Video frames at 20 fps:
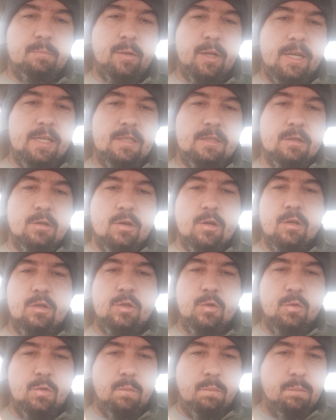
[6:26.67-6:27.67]
place it
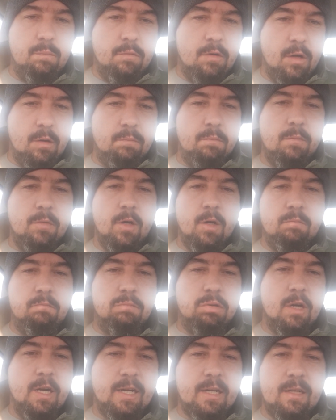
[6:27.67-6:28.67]
onto a
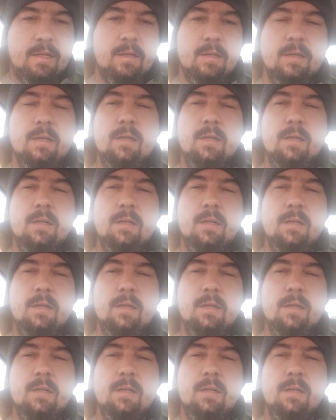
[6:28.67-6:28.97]
brick,